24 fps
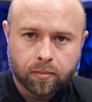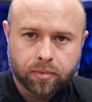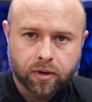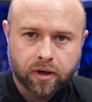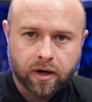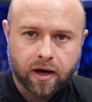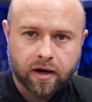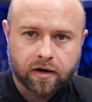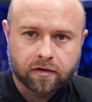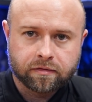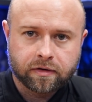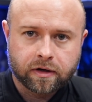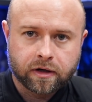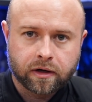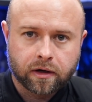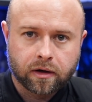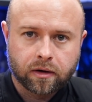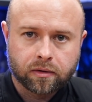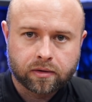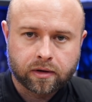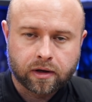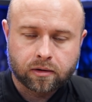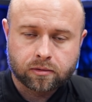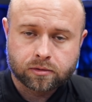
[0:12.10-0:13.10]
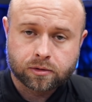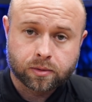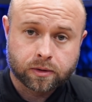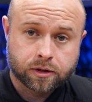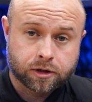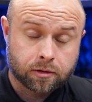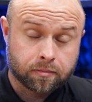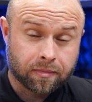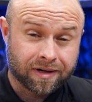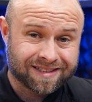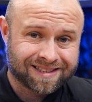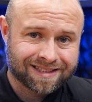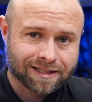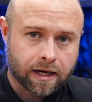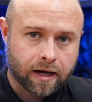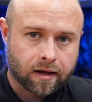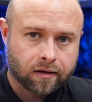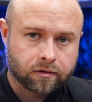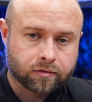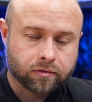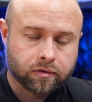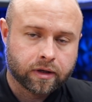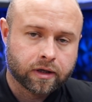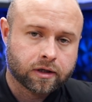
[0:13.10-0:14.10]
Put out a video that I was switching my
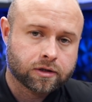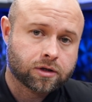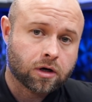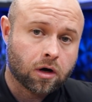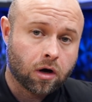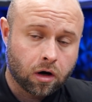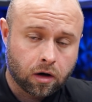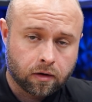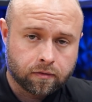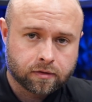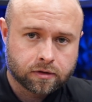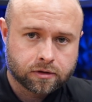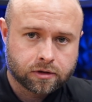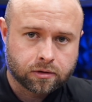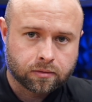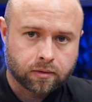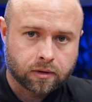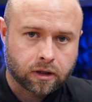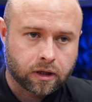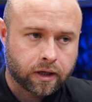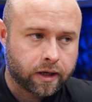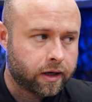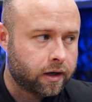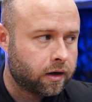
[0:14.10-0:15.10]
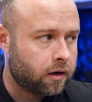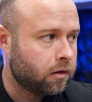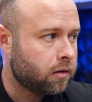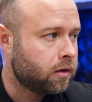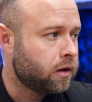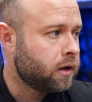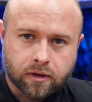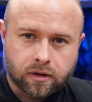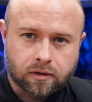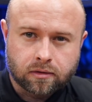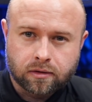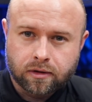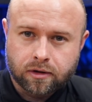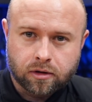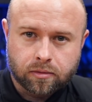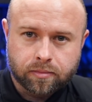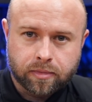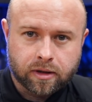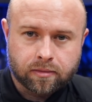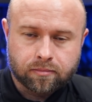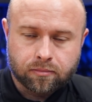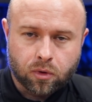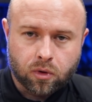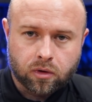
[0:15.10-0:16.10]
salad rigs over to ALEO, doing a little
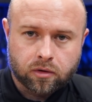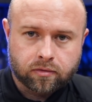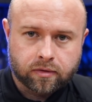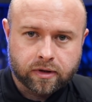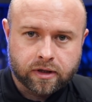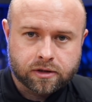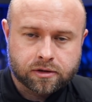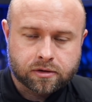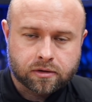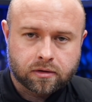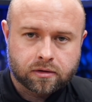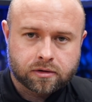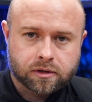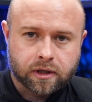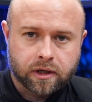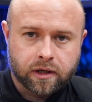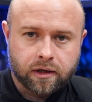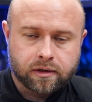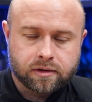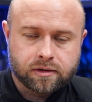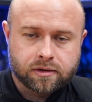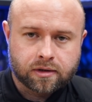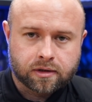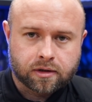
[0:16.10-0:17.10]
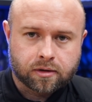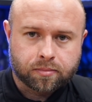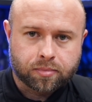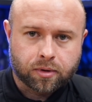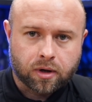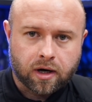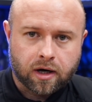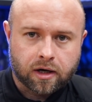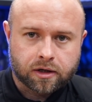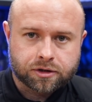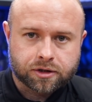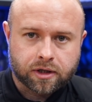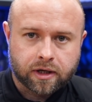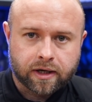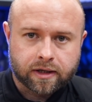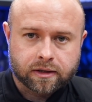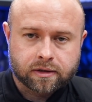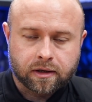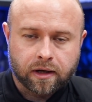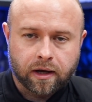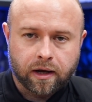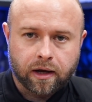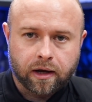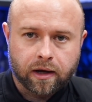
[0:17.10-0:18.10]
bit more research into the
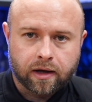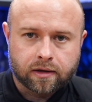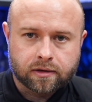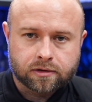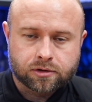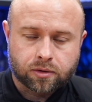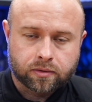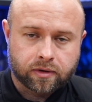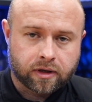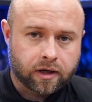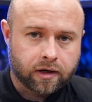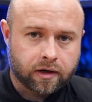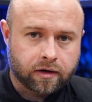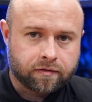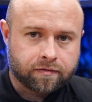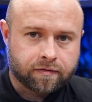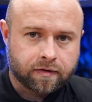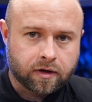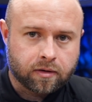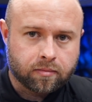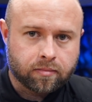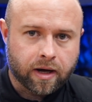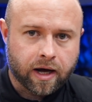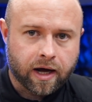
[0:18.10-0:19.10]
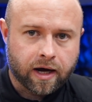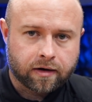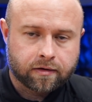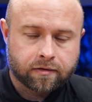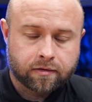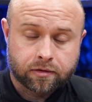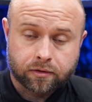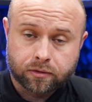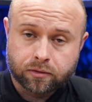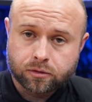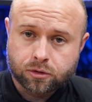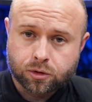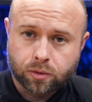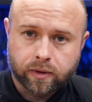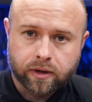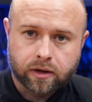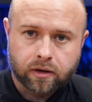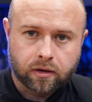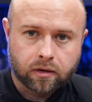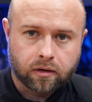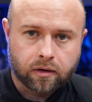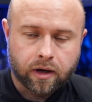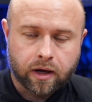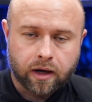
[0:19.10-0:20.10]
project and sort of getting feedback through
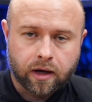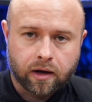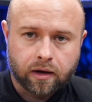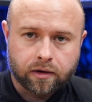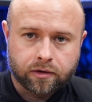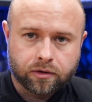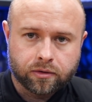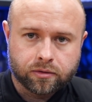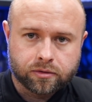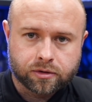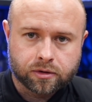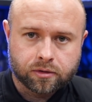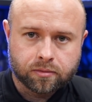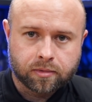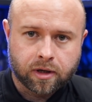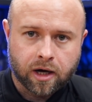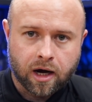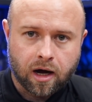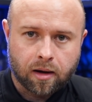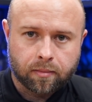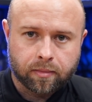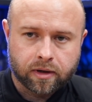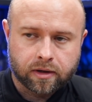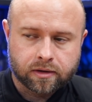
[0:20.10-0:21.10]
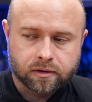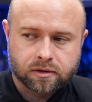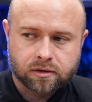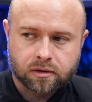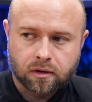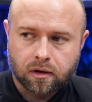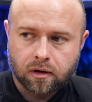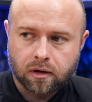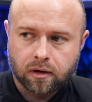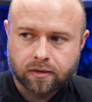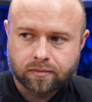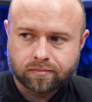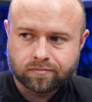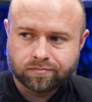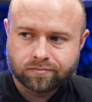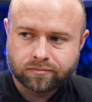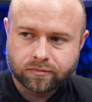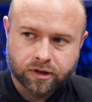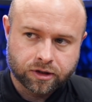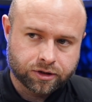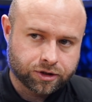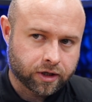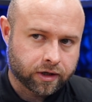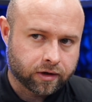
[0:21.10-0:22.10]
Twitter and YouTube comments on
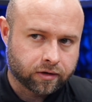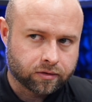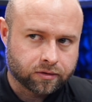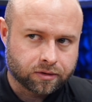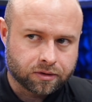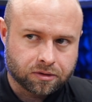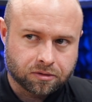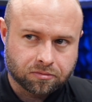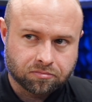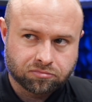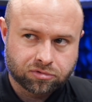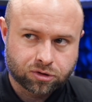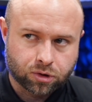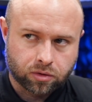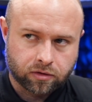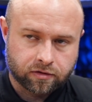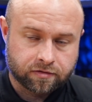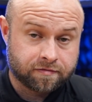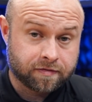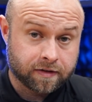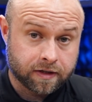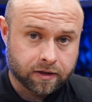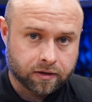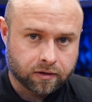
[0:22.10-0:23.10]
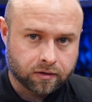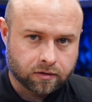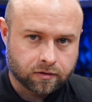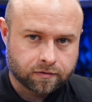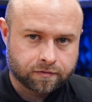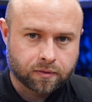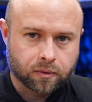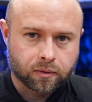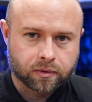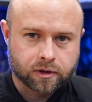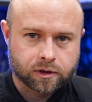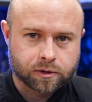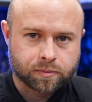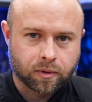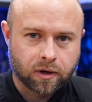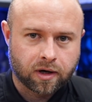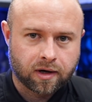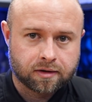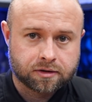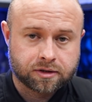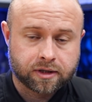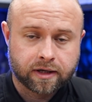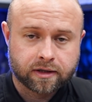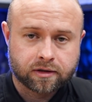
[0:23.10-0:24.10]
the general sort of feel for this
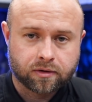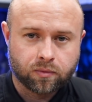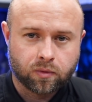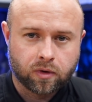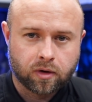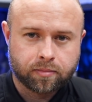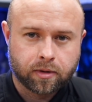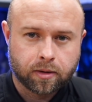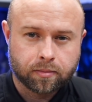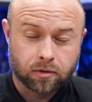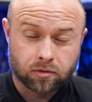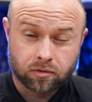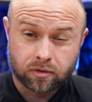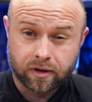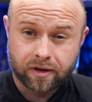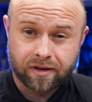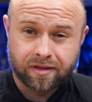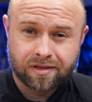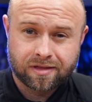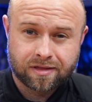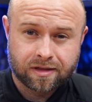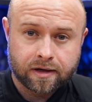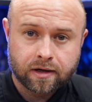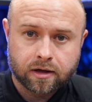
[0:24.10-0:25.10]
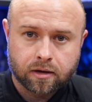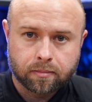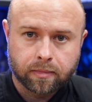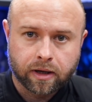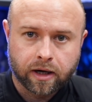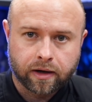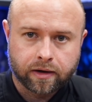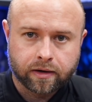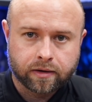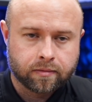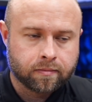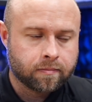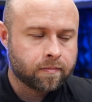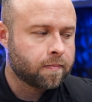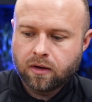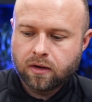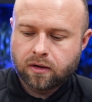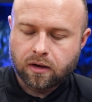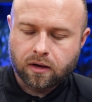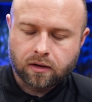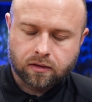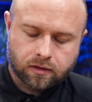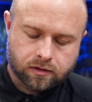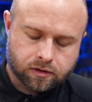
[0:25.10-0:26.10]
project and what people really think about it.
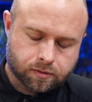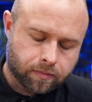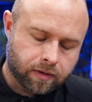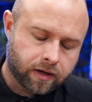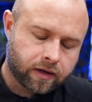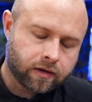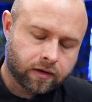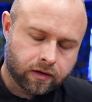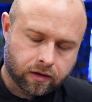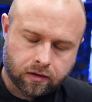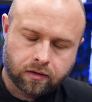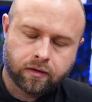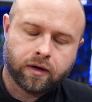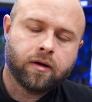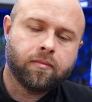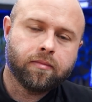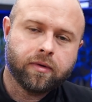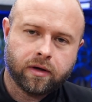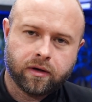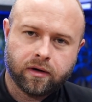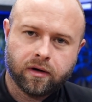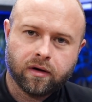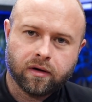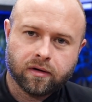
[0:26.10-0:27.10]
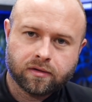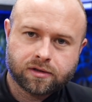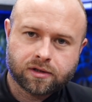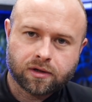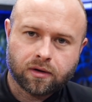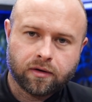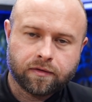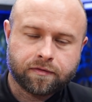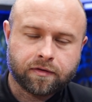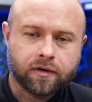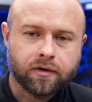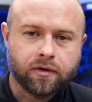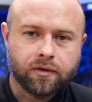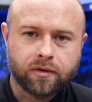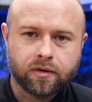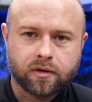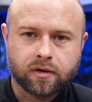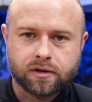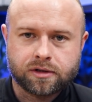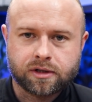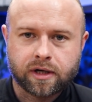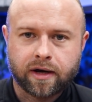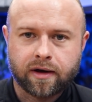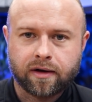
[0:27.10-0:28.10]
Now, let's make an agreement here. So if you're new to
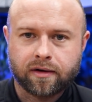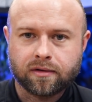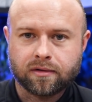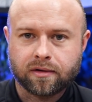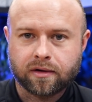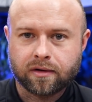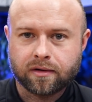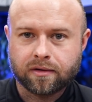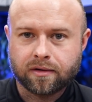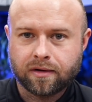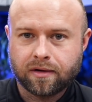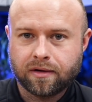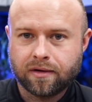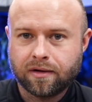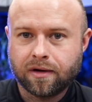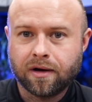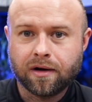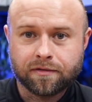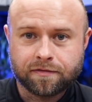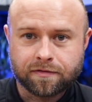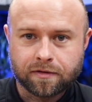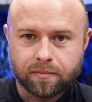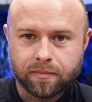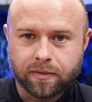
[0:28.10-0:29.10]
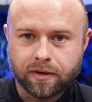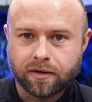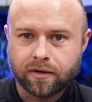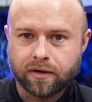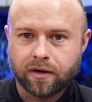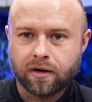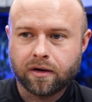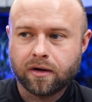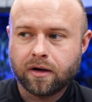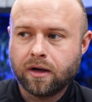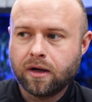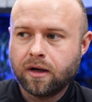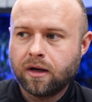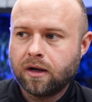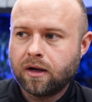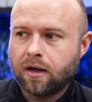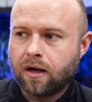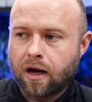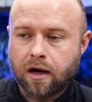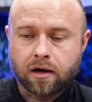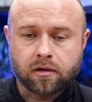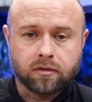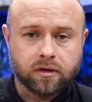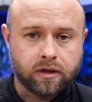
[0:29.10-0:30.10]
the channel or unfamiliar,
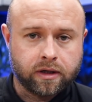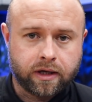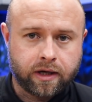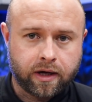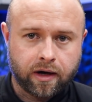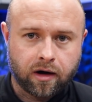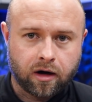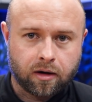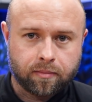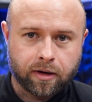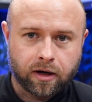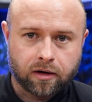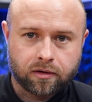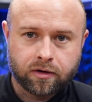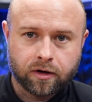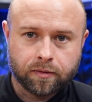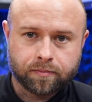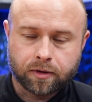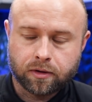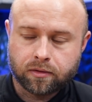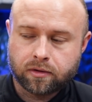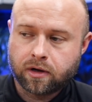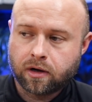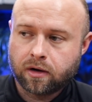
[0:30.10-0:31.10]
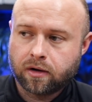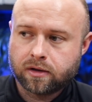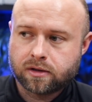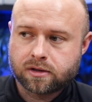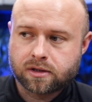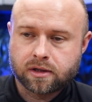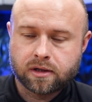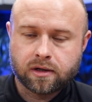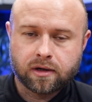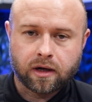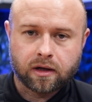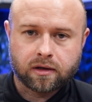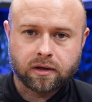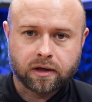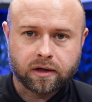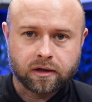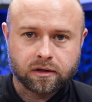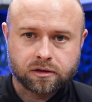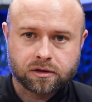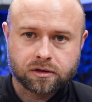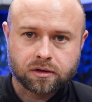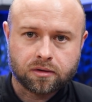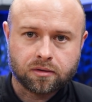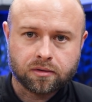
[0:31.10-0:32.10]
I don't really care about cryptocurrency. I think
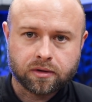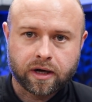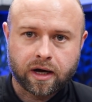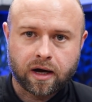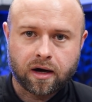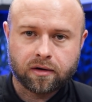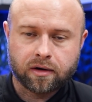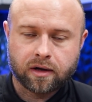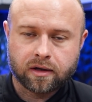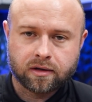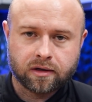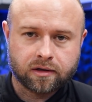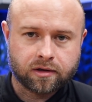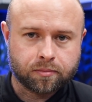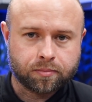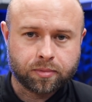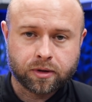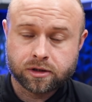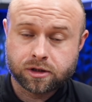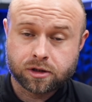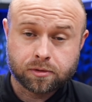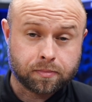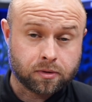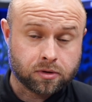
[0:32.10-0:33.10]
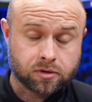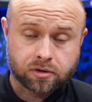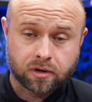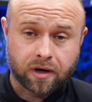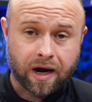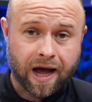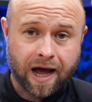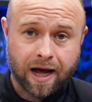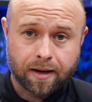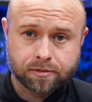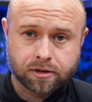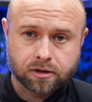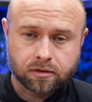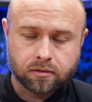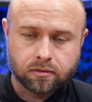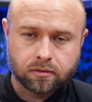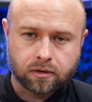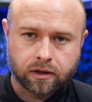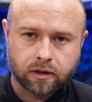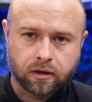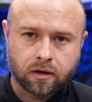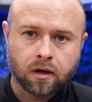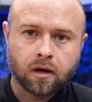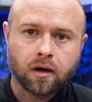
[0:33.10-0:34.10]
it's sold out. I think the principles are
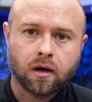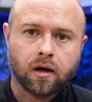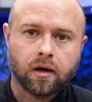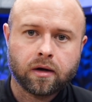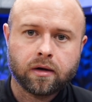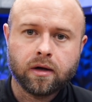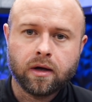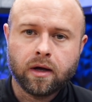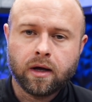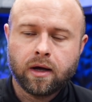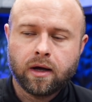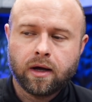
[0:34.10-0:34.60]
absolutely gone.